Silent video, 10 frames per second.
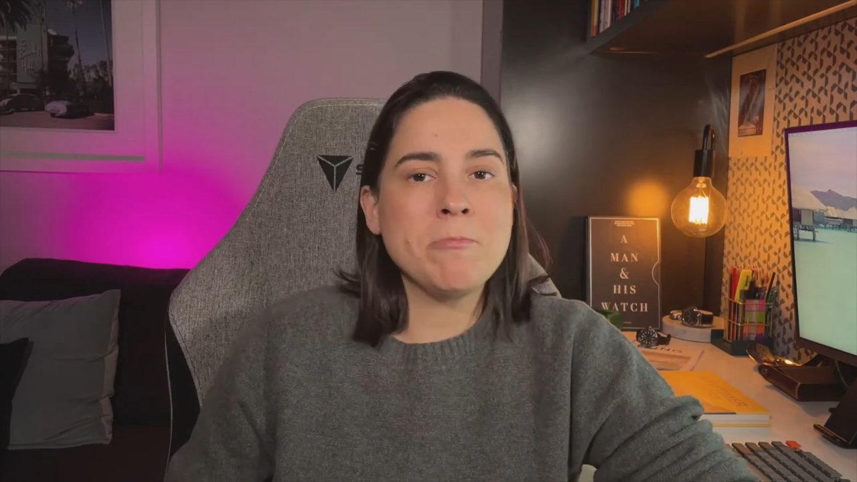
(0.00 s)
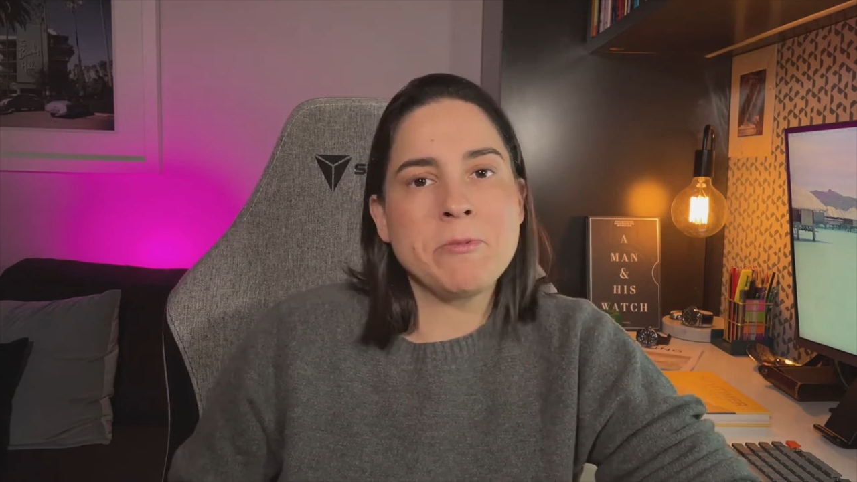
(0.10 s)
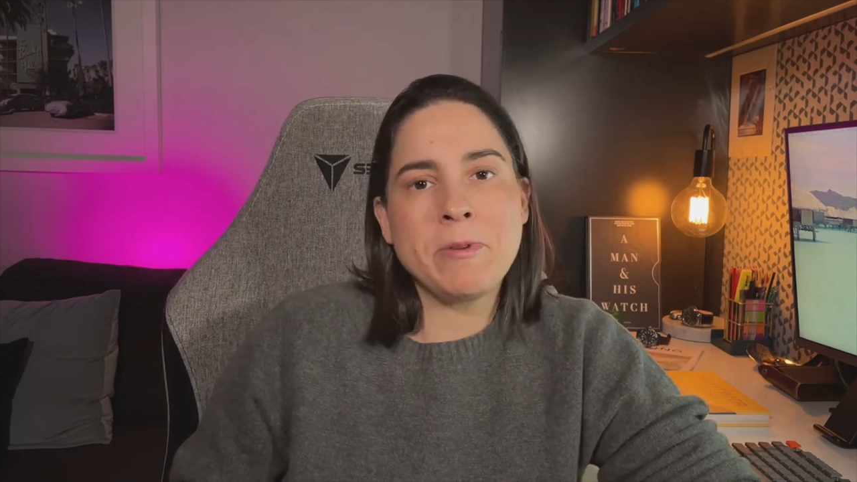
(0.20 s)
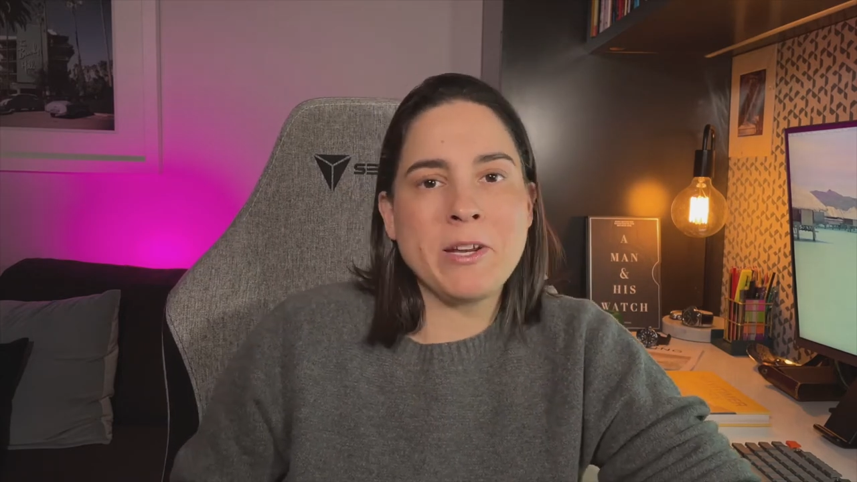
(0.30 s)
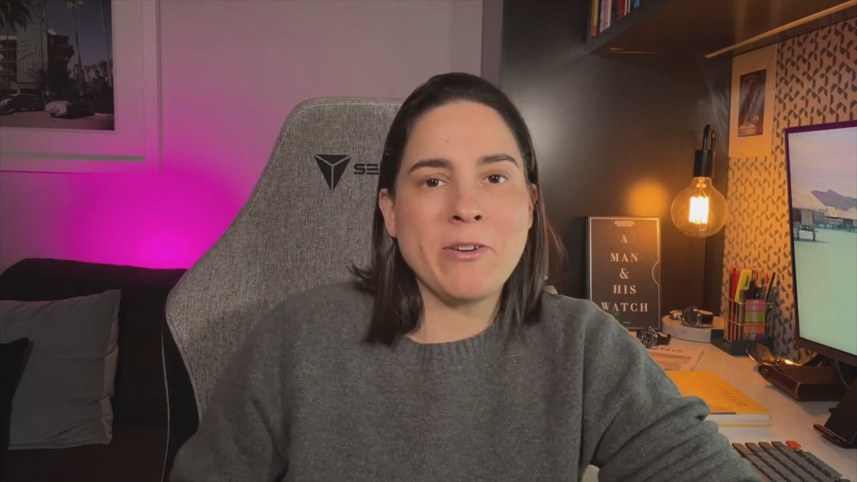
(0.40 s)

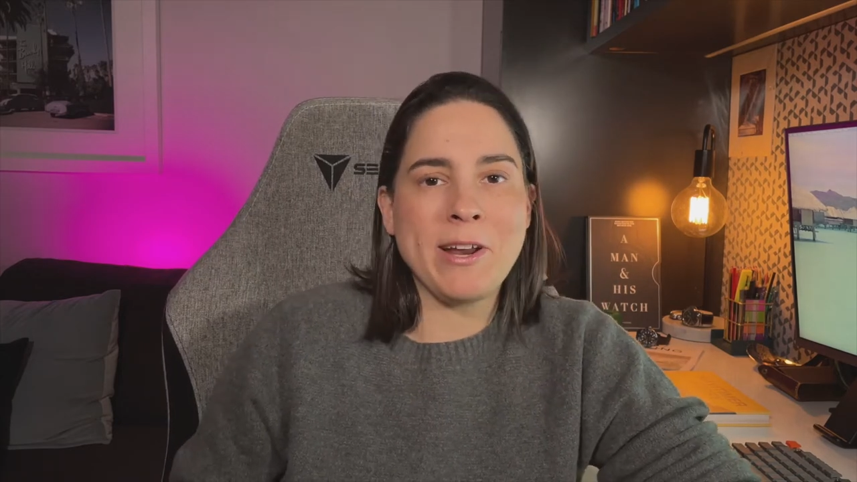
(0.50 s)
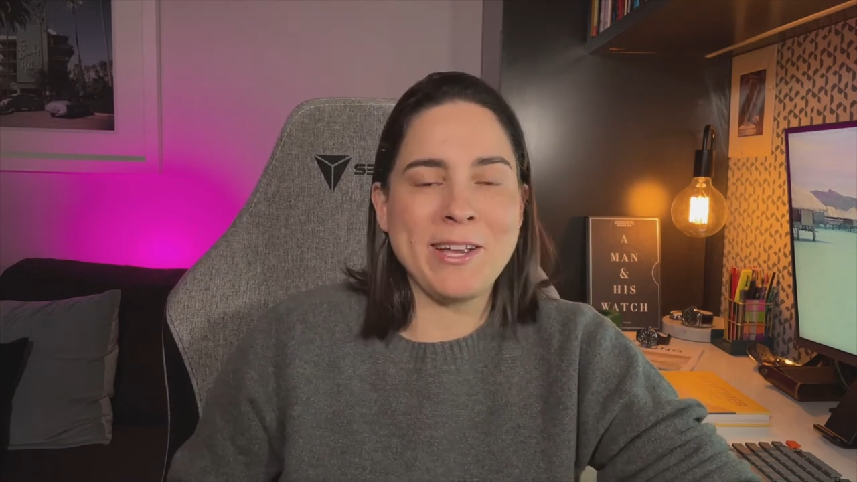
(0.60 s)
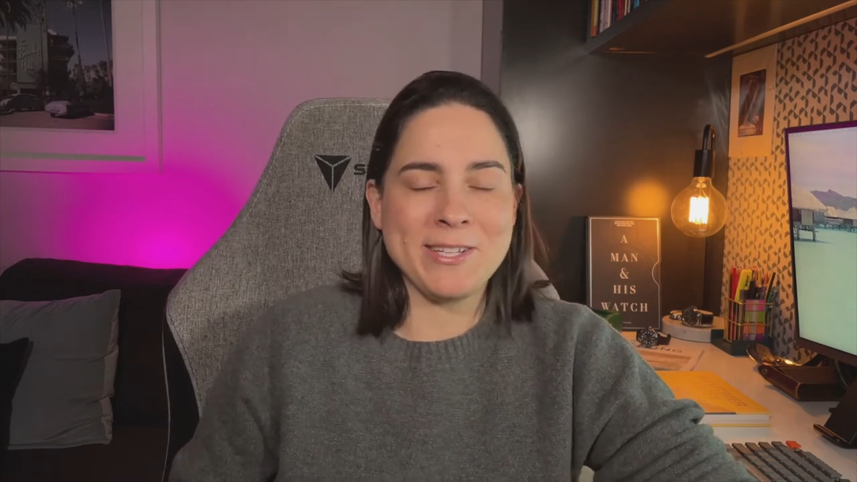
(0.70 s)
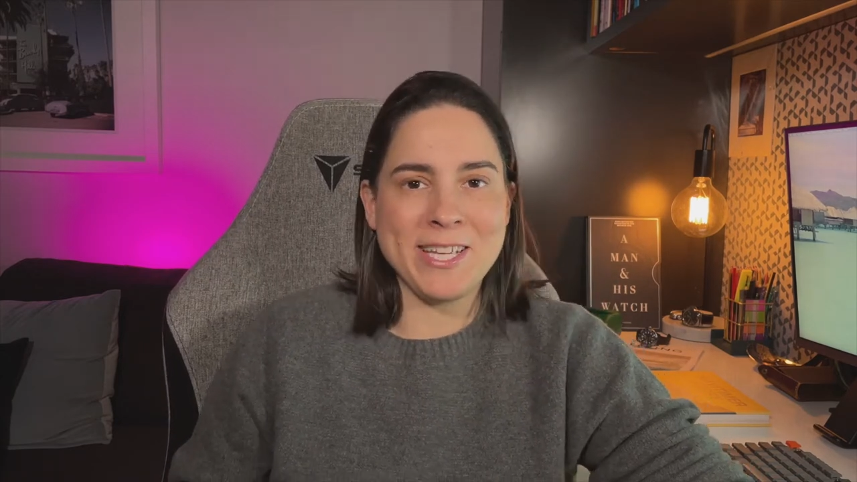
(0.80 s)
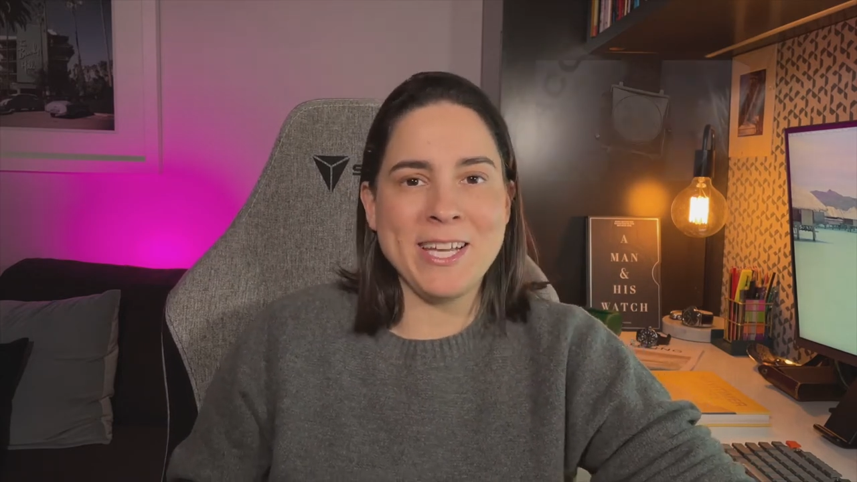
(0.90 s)
depending on how
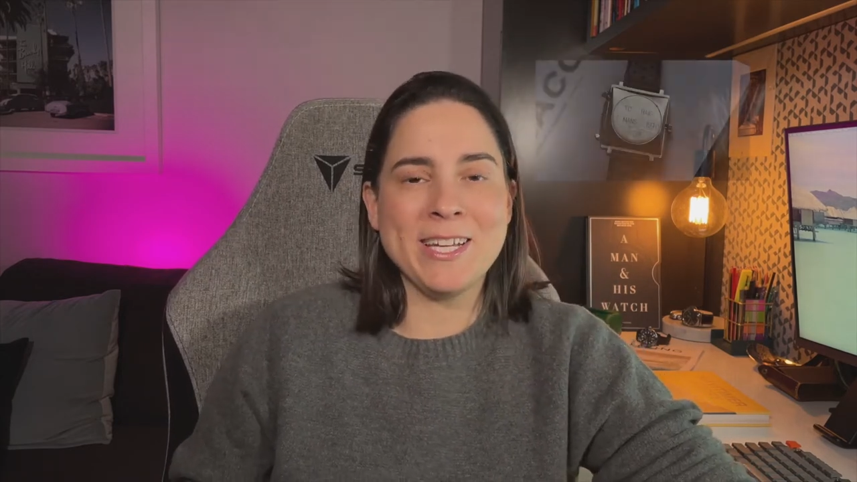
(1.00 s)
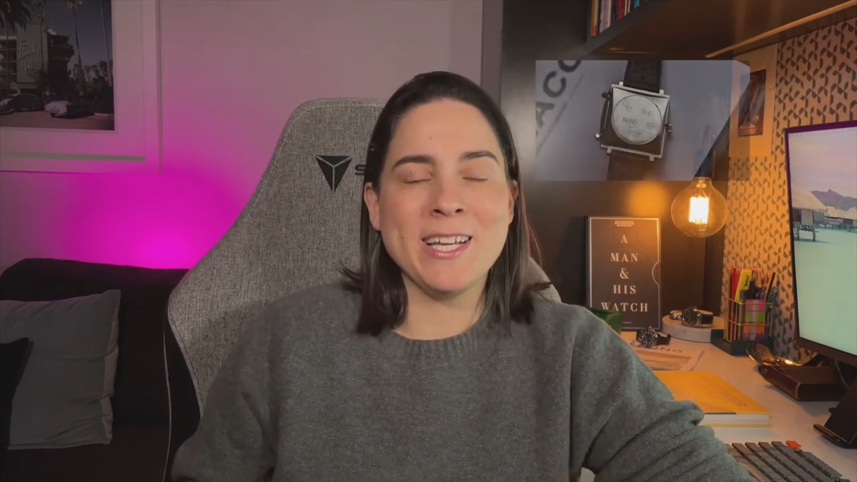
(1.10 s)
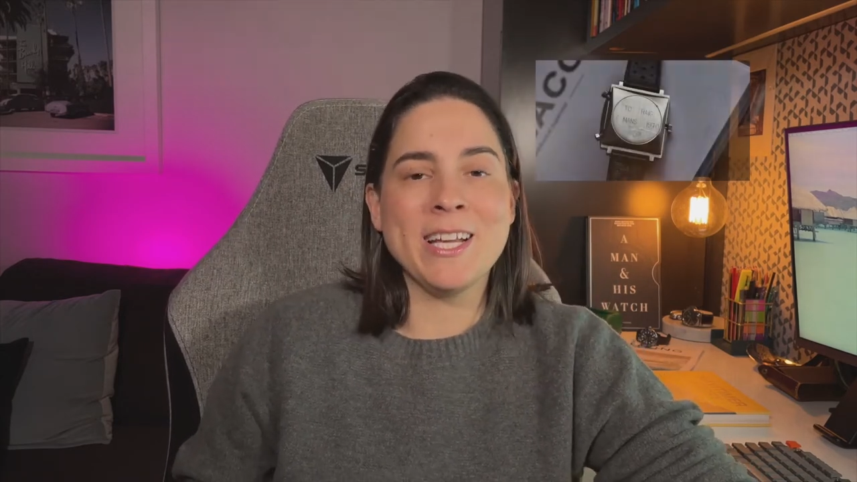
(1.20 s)
you see it,